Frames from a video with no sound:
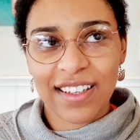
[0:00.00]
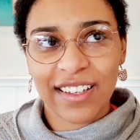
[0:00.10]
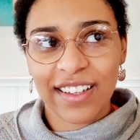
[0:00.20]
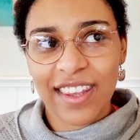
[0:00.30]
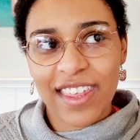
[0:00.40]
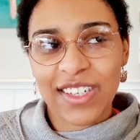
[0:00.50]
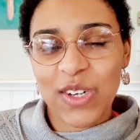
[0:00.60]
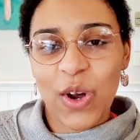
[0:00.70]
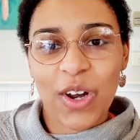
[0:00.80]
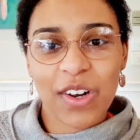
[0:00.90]
the
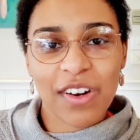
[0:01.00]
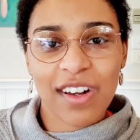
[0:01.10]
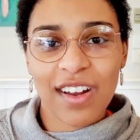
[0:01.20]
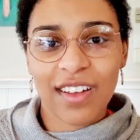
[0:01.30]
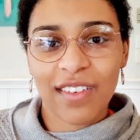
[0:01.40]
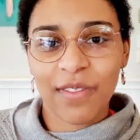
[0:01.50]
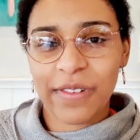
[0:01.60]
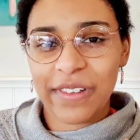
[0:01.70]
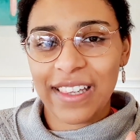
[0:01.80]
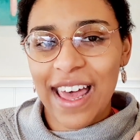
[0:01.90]
tone
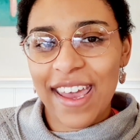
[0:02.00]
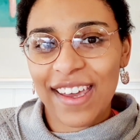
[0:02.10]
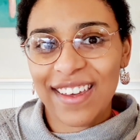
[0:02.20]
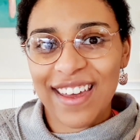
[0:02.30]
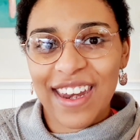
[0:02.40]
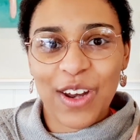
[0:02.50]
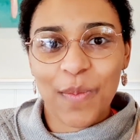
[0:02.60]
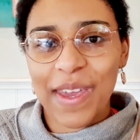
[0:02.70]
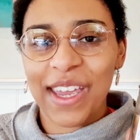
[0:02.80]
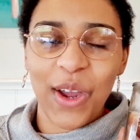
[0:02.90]
for, like, I don't know,
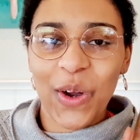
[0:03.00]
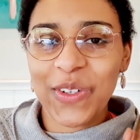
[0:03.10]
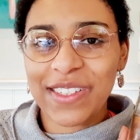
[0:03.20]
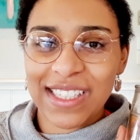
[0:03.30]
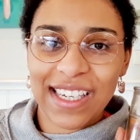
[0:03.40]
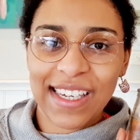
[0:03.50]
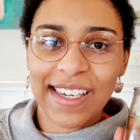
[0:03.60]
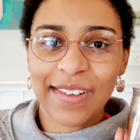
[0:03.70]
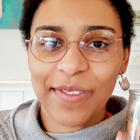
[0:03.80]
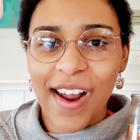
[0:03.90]
being cozy
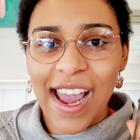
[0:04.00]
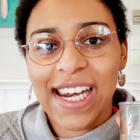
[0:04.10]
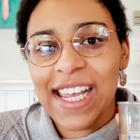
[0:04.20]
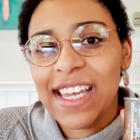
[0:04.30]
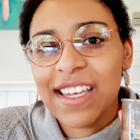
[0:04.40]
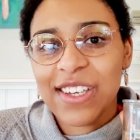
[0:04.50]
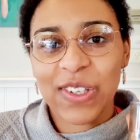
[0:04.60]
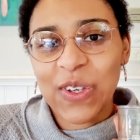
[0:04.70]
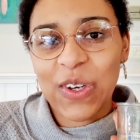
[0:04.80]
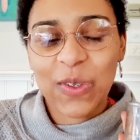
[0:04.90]
and writing, you
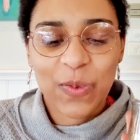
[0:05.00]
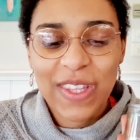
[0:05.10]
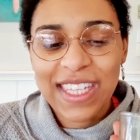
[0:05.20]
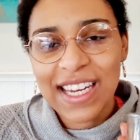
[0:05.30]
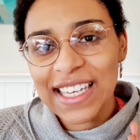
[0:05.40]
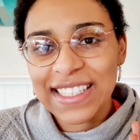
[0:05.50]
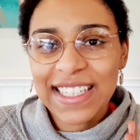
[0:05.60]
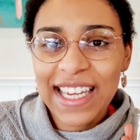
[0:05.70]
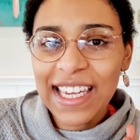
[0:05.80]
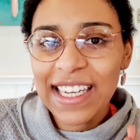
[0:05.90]
know, with a nice
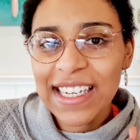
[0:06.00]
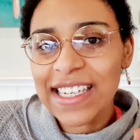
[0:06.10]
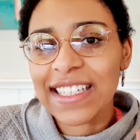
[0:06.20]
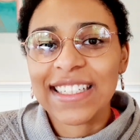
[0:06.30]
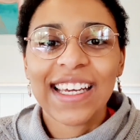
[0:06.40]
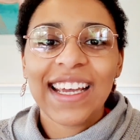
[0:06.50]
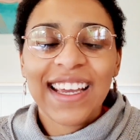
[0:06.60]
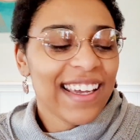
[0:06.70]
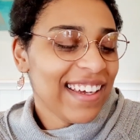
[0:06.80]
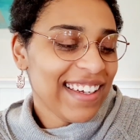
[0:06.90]
tea. And
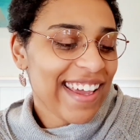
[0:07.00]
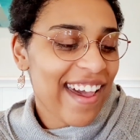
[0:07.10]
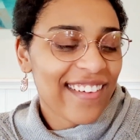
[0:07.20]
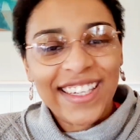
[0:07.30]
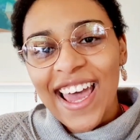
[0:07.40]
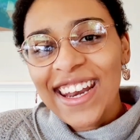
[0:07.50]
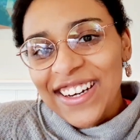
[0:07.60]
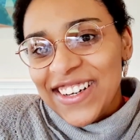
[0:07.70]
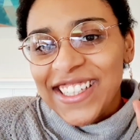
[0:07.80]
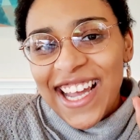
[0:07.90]
yeah, I don't
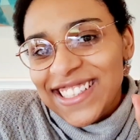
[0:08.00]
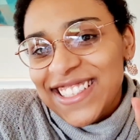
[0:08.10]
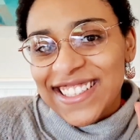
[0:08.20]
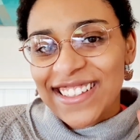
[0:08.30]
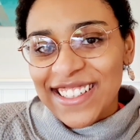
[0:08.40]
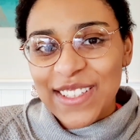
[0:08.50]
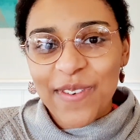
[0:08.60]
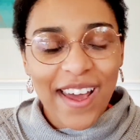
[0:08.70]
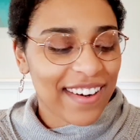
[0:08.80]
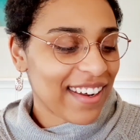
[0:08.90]
know, it's
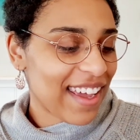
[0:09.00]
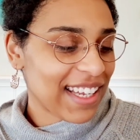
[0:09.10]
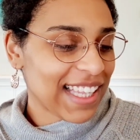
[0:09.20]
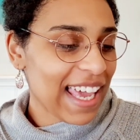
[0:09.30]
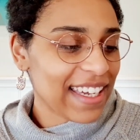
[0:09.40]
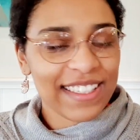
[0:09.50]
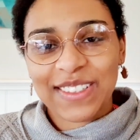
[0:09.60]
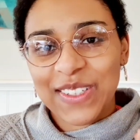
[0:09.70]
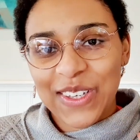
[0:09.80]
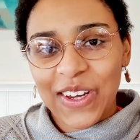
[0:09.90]
fun and I like it.
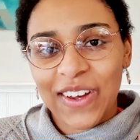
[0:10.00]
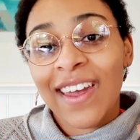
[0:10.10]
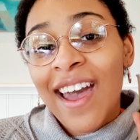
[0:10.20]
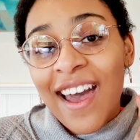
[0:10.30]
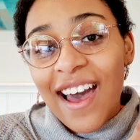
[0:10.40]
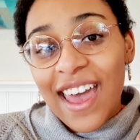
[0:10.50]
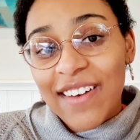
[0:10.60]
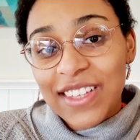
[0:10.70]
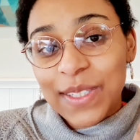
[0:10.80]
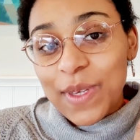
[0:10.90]
So I
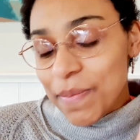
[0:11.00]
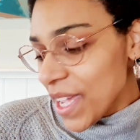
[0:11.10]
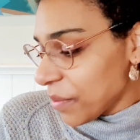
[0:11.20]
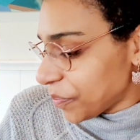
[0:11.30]
have this with me.